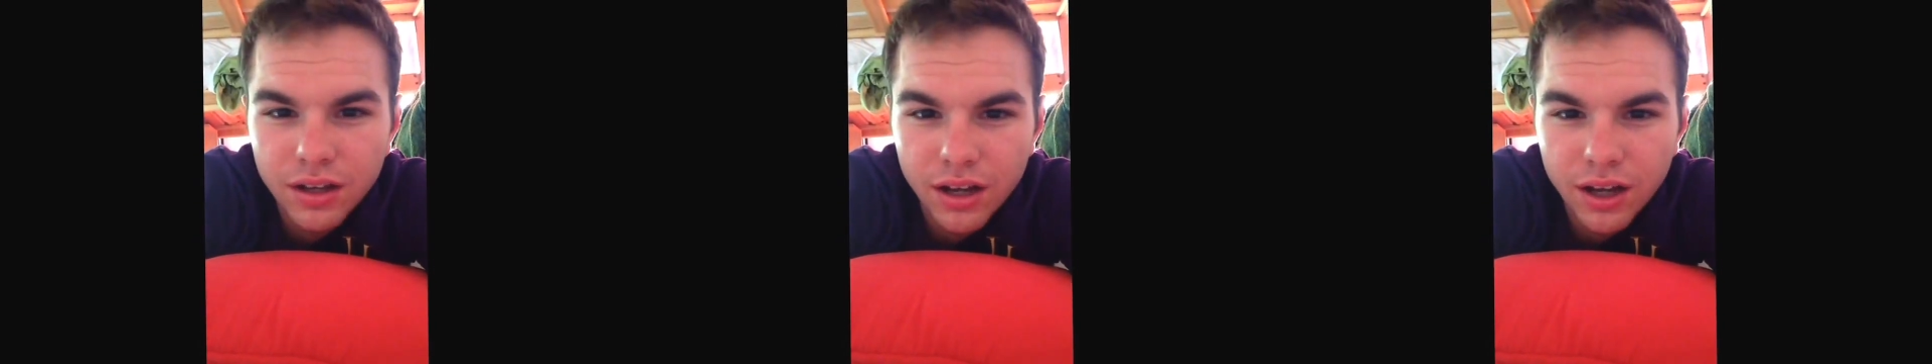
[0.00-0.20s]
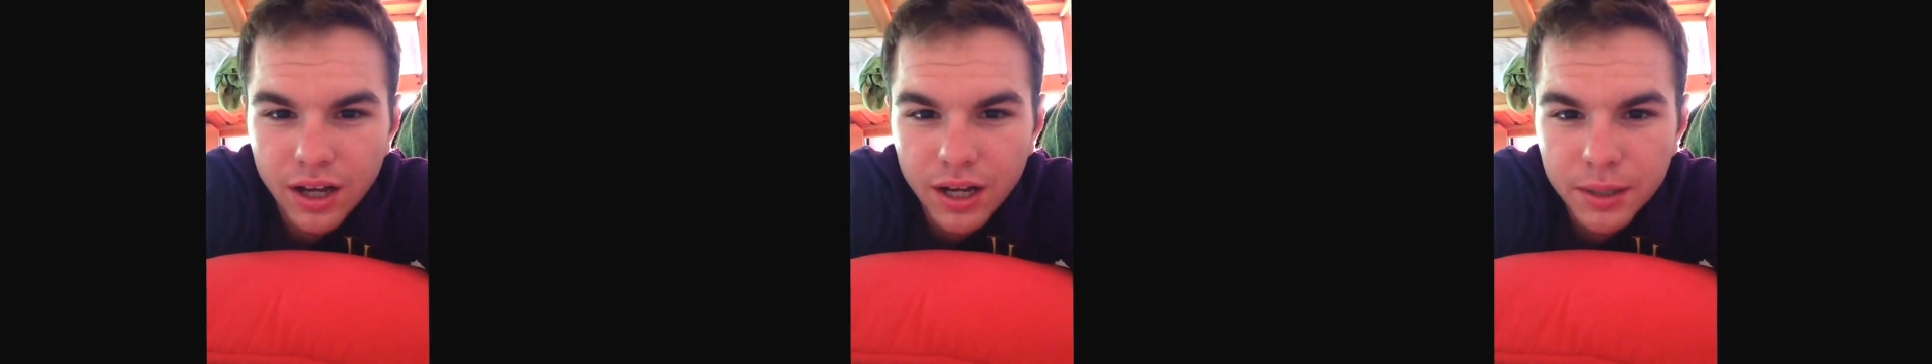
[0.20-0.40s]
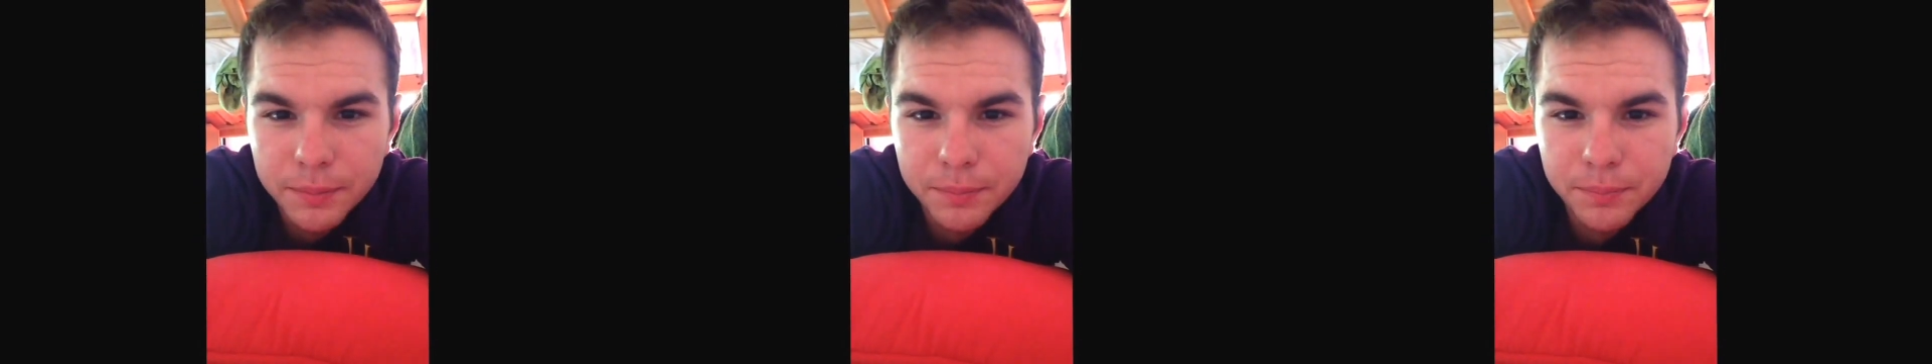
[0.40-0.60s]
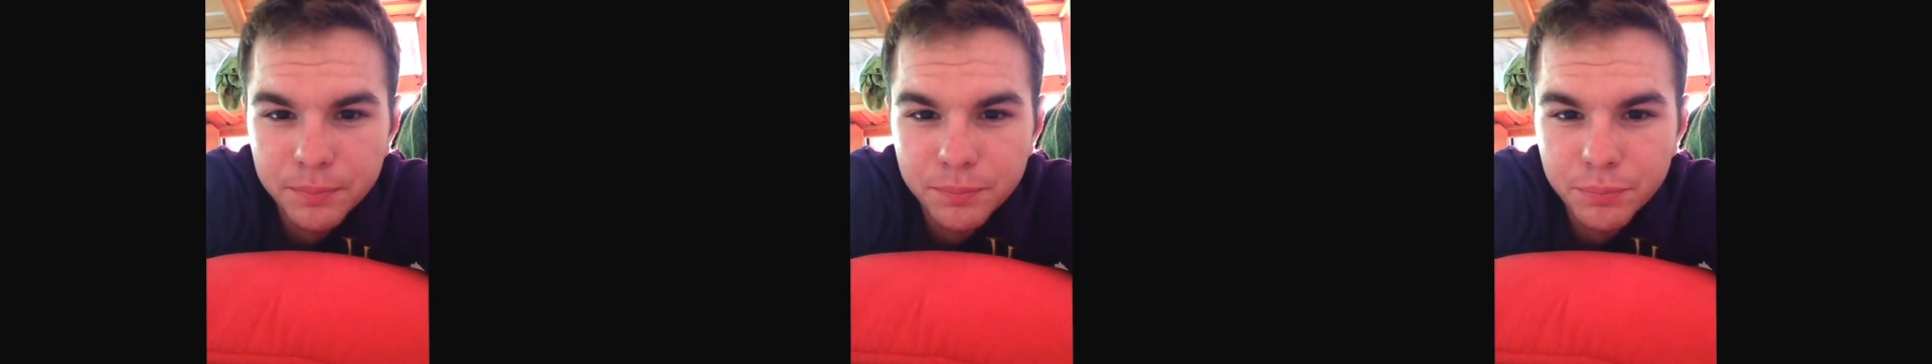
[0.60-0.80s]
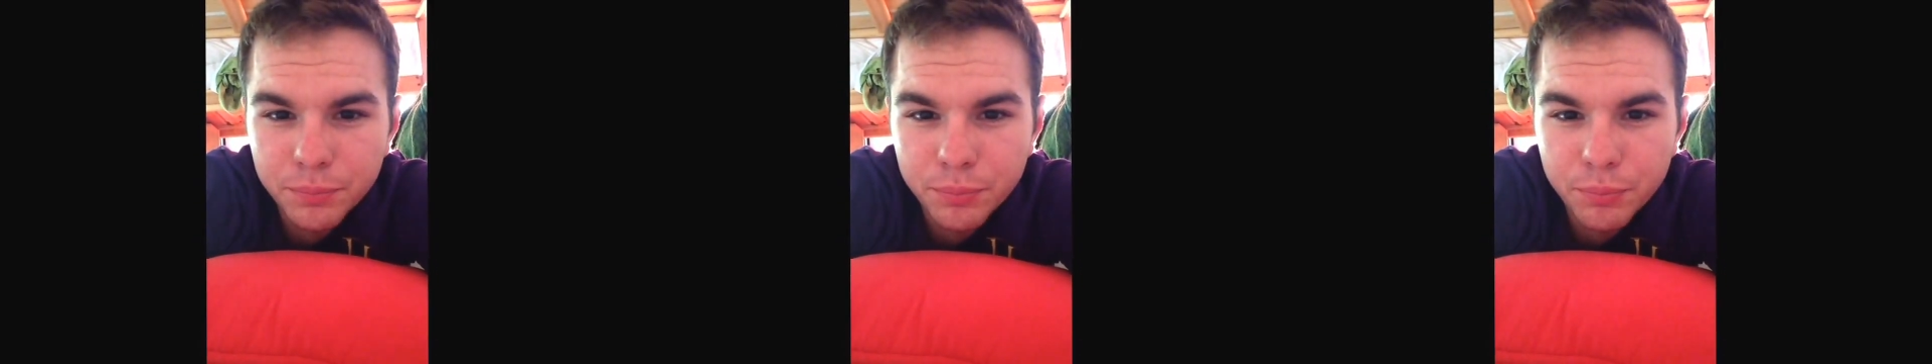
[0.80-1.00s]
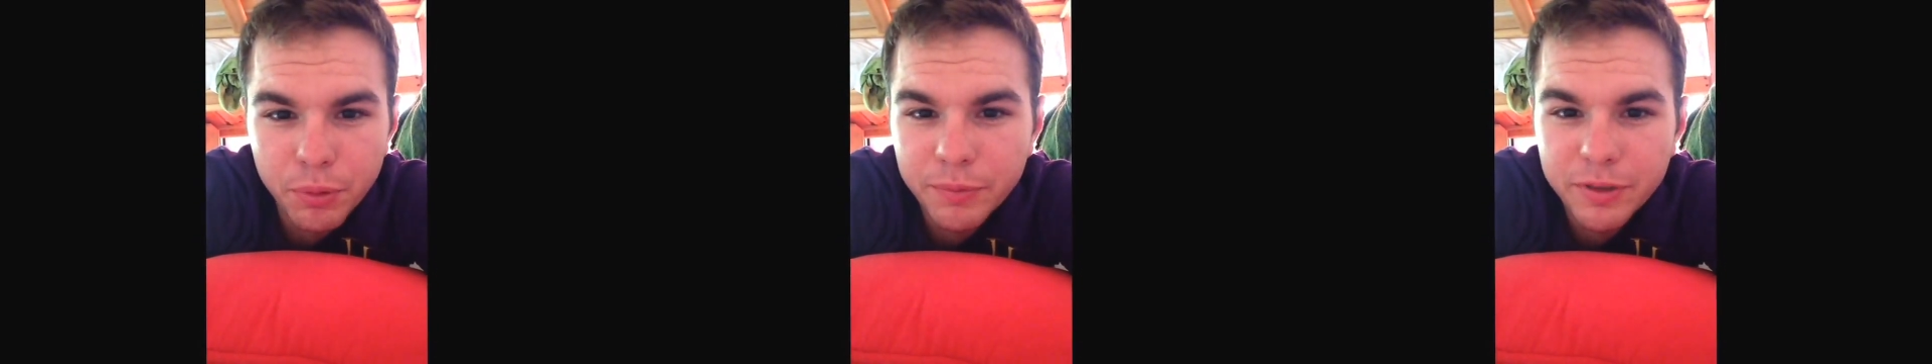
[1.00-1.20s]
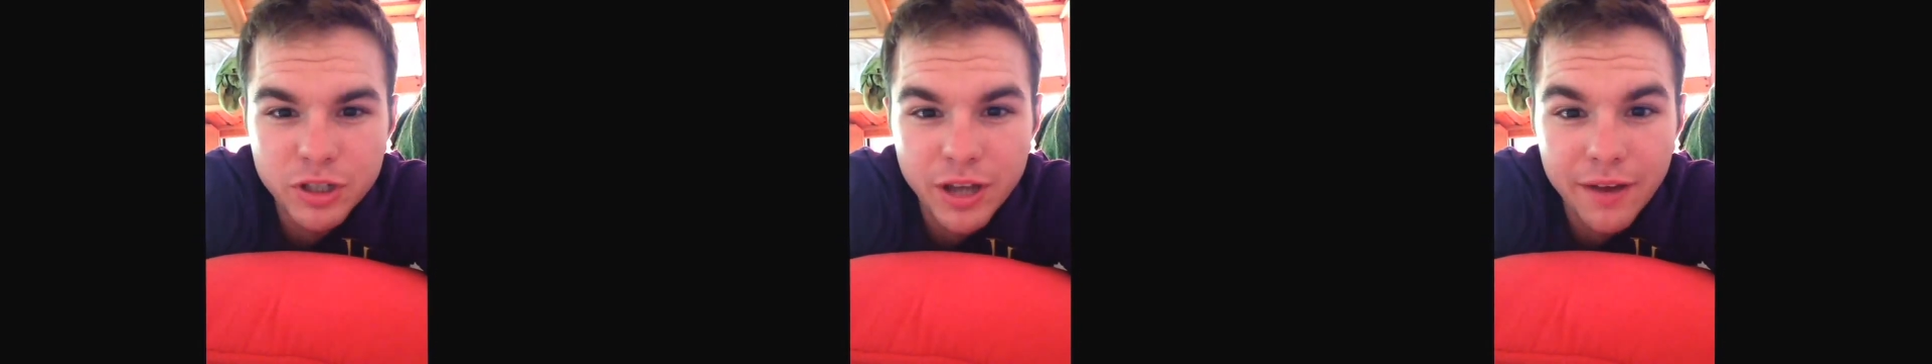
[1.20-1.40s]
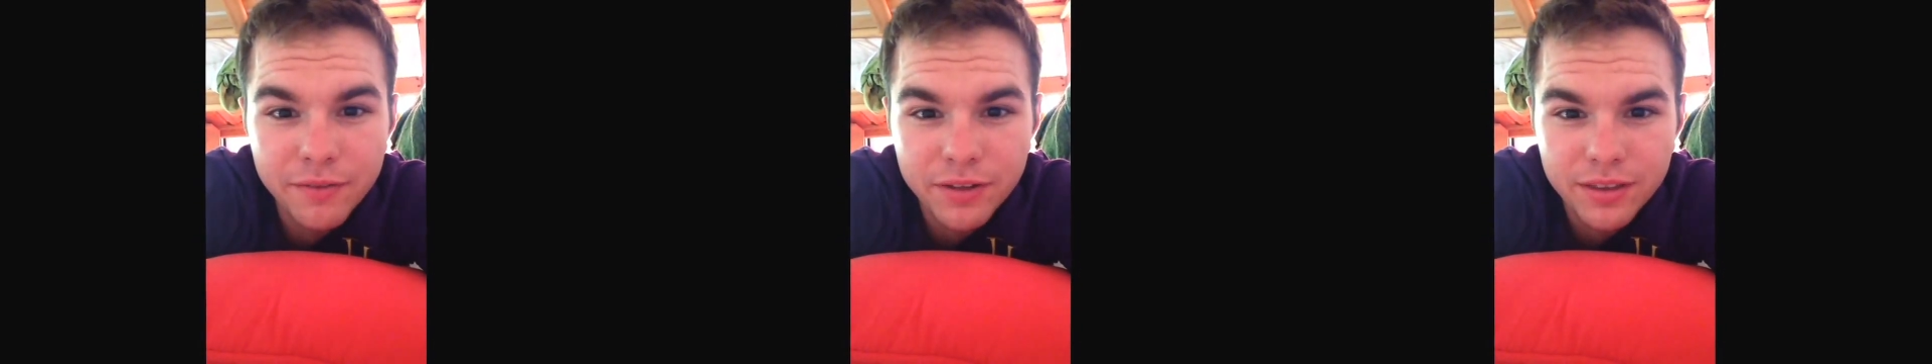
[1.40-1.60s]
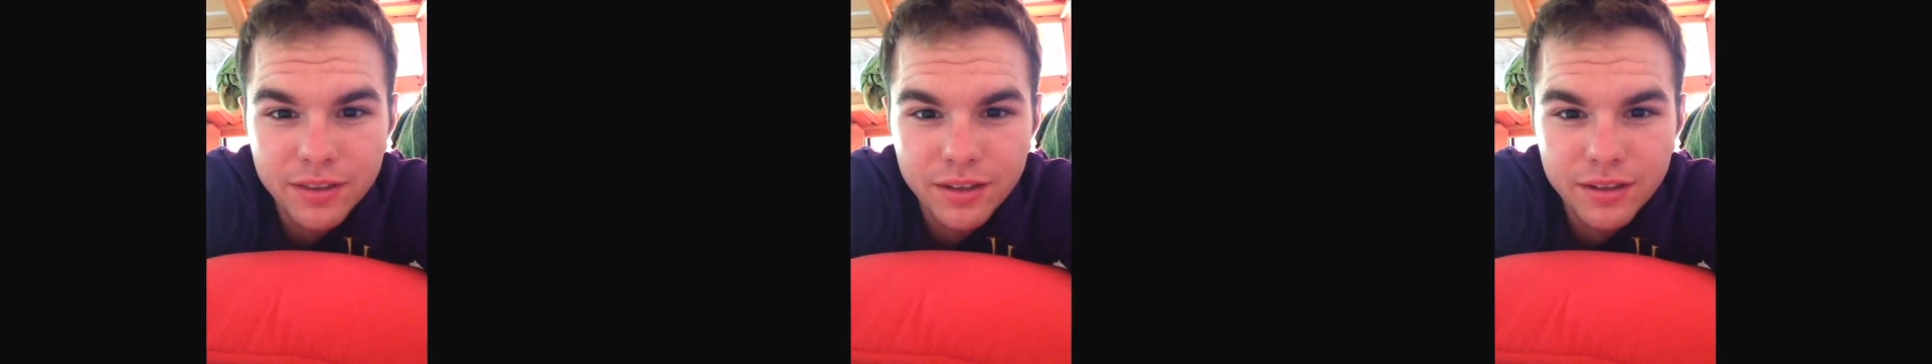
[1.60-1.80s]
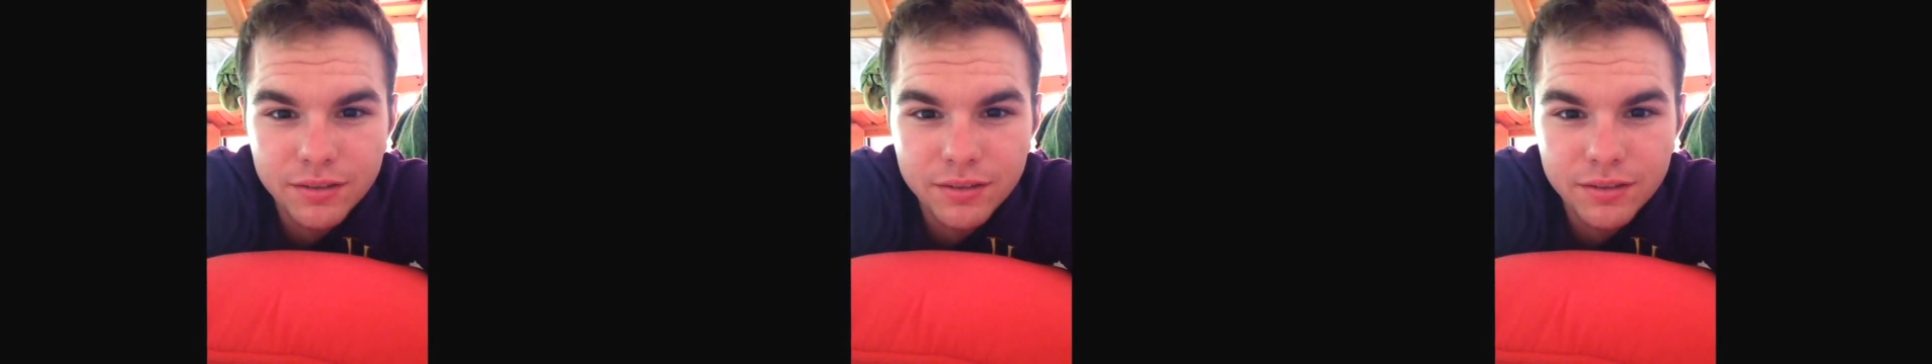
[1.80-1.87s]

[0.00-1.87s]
pretty much everything.